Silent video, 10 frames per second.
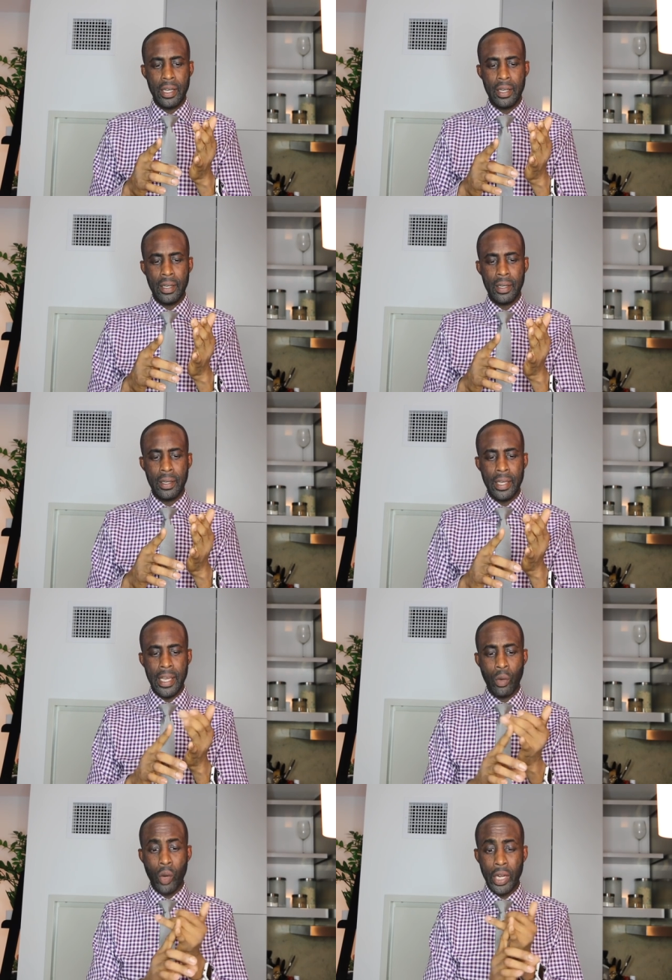
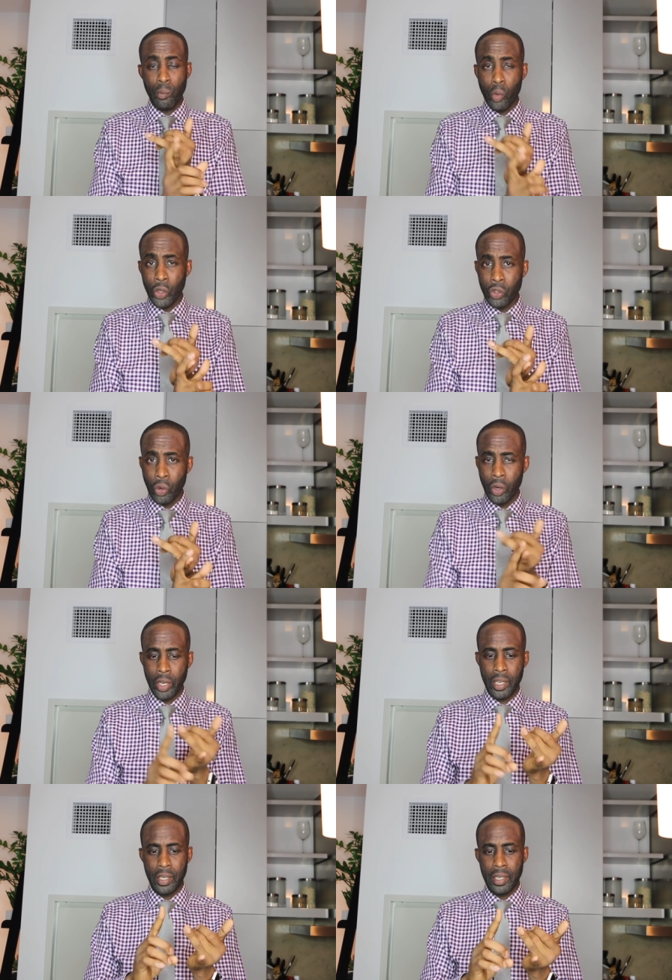and I wanted more
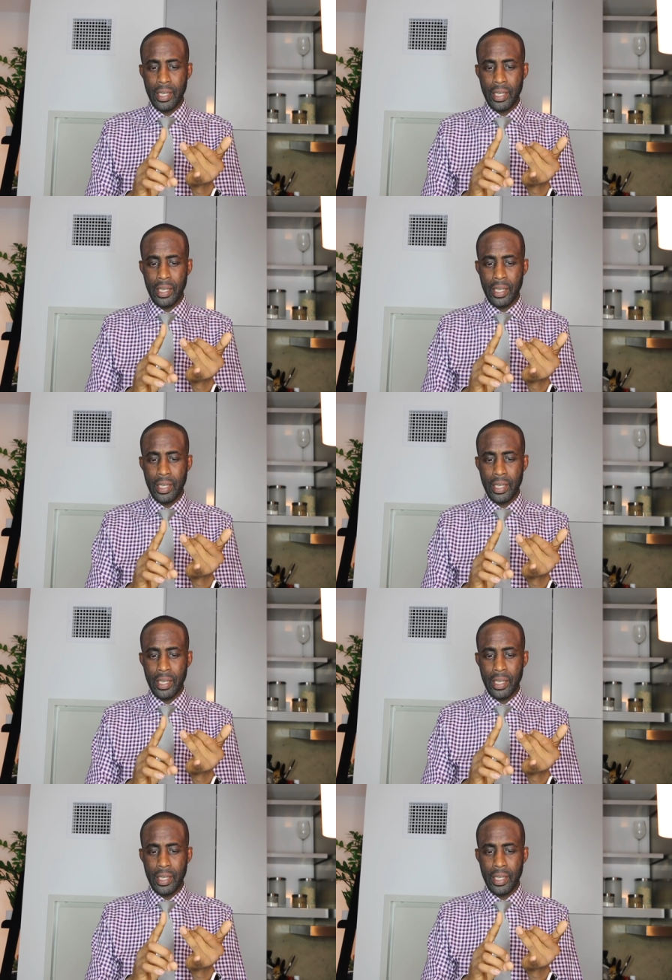torque